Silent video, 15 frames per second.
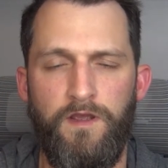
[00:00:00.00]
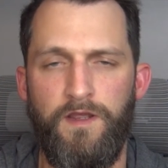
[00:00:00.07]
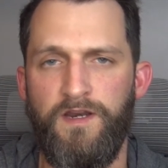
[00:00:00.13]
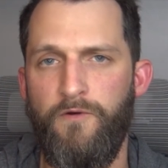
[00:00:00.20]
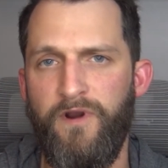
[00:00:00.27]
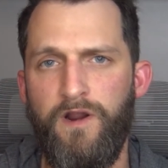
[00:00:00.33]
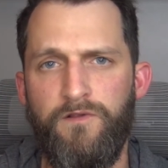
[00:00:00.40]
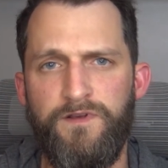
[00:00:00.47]

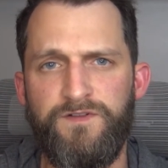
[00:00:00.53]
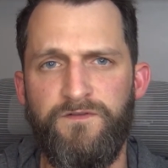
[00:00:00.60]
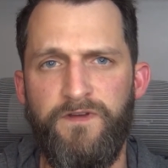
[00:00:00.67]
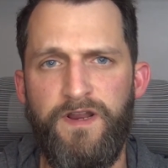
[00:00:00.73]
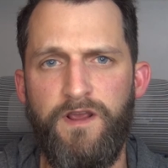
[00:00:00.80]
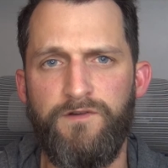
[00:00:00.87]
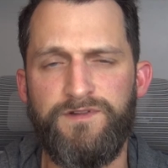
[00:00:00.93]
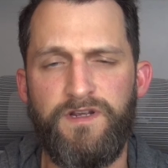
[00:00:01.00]
Now, I know this
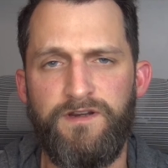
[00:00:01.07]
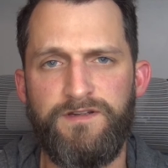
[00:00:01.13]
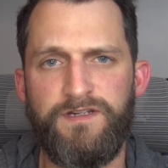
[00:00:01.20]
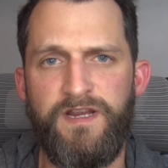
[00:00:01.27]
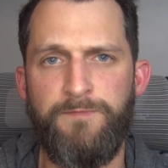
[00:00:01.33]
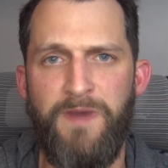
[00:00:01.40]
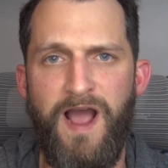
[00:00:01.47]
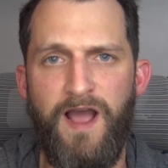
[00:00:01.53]
video is going to
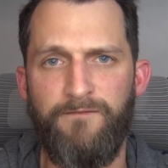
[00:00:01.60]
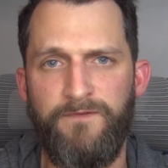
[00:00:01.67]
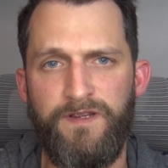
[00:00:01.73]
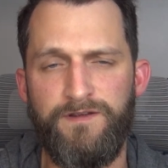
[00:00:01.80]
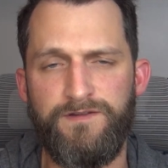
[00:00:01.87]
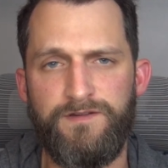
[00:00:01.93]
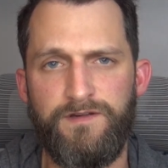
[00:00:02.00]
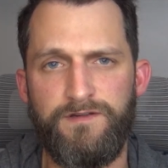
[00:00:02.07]
seem
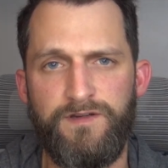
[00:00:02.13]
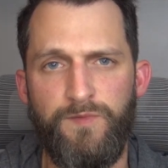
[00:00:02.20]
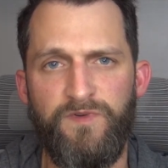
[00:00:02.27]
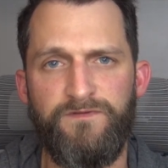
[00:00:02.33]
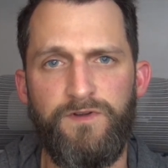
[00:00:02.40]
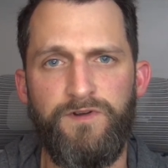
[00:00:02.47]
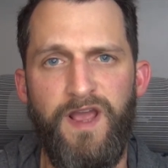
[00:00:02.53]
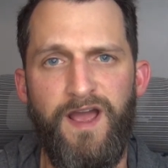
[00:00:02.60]
obvious to some
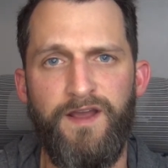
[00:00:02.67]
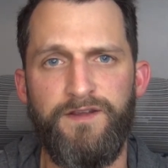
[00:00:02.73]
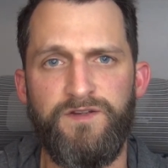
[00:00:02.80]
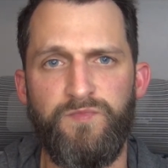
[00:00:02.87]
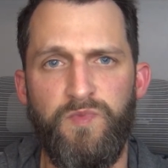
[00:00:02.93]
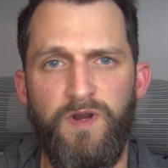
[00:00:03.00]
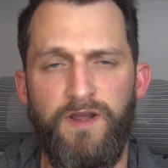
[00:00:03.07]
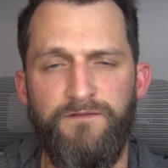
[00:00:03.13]
of you
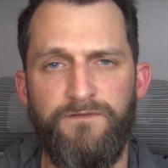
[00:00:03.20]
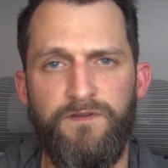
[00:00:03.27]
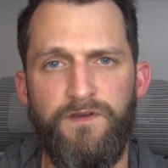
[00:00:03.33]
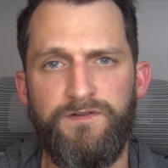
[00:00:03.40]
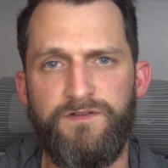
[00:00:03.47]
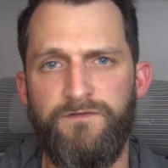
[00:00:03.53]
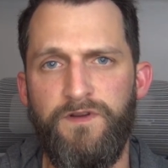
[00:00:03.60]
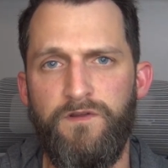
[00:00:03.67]
guys, but for
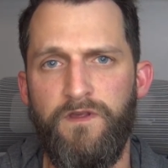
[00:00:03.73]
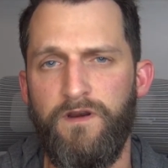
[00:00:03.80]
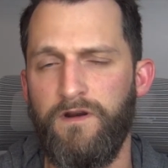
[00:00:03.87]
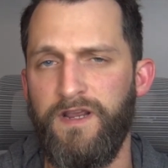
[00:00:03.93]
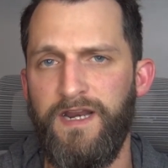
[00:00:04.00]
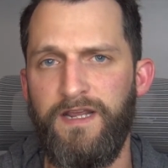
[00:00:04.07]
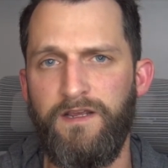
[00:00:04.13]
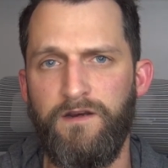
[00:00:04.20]
those of you that are
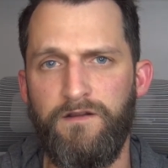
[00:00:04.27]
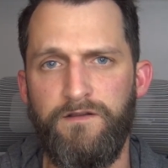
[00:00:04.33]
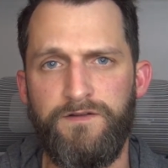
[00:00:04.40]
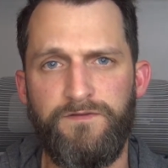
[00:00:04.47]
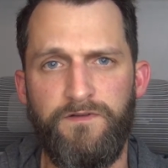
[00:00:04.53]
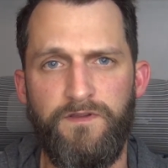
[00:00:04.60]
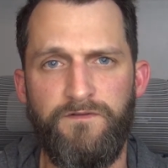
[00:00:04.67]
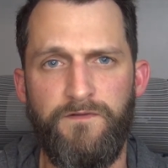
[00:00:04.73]
getting into
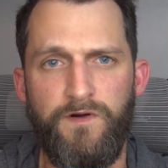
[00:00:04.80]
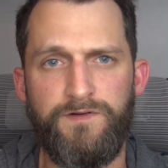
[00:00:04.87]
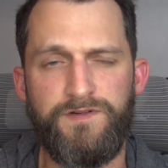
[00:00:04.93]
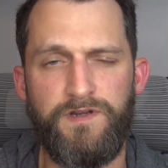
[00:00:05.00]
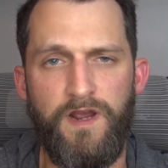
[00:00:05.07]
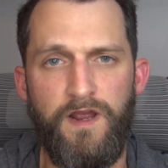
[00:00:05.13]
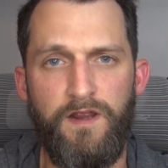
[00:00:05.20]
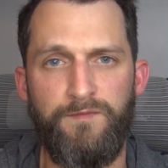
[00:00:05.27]
this for the first
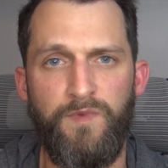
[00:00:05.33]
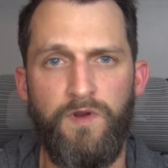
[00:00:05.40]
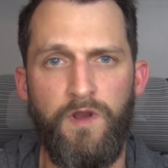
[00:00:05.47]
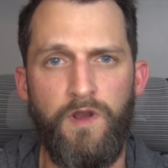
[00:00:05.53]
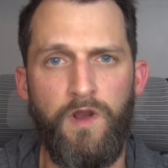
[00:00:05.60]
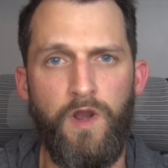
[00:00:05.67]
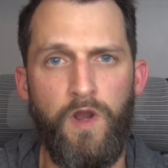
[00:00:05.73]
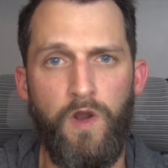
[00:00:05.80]
time,
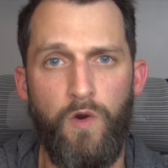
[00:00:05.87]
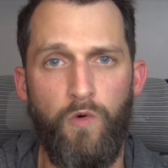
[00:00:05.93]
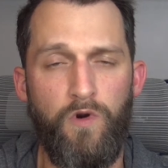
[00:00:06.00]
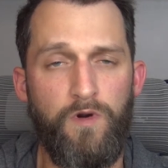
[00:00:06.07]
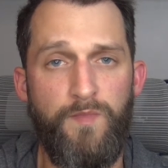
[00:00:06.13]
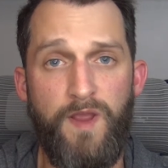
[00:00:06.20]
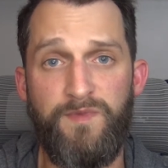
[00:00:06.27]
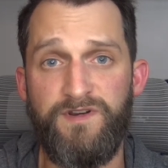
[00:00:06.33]

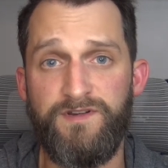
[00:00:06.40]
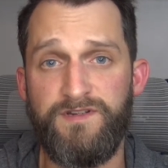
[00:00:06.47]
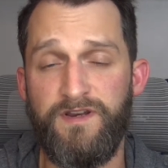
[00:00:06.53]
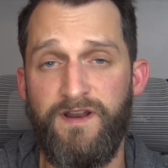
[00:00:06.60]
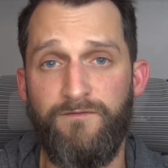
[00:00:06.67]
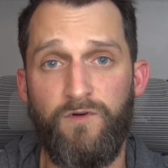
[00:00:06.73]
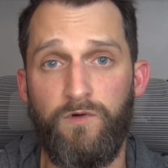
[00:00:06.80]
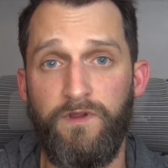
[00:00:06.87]
or maybe just had
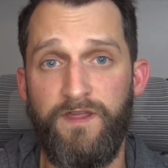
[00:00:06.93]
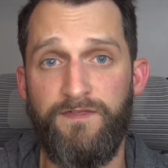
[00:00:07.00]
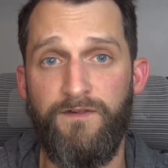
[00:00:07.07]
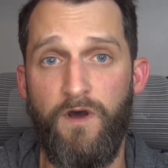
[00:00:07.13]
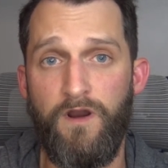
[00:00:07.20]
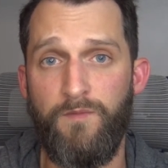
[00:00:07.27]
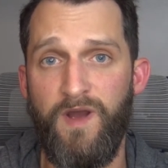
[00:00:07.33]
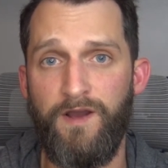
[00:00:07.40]
never really
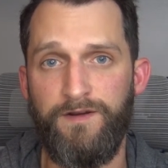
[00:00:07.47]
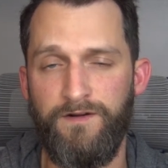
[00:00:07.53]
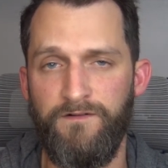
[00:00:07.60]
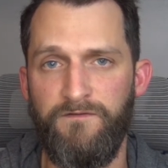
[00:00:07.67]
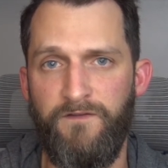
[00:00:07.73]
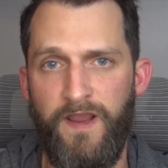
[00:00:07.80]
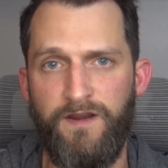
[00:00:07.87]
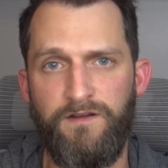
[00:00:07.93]
thought about your
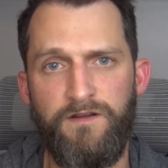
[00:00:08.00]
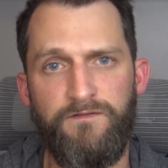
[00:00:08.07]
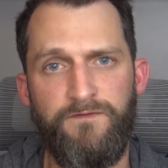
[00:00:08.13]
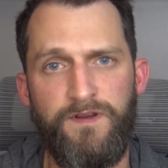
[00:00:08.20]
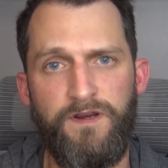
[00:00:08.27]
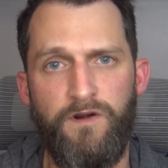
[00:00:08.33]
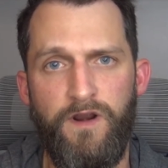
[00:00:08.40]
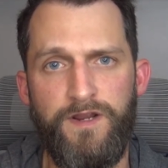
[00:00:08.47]
fan
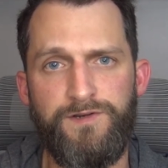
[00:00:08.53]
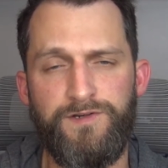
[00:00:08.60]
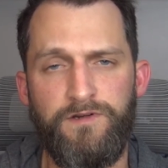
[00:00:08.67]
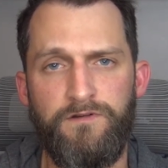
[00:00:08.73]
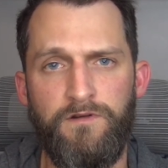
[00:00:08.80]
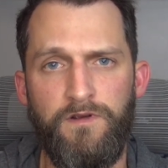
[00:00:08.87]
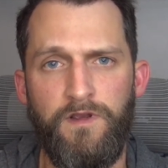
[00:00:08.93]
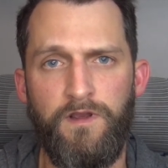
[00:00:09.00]
configuration,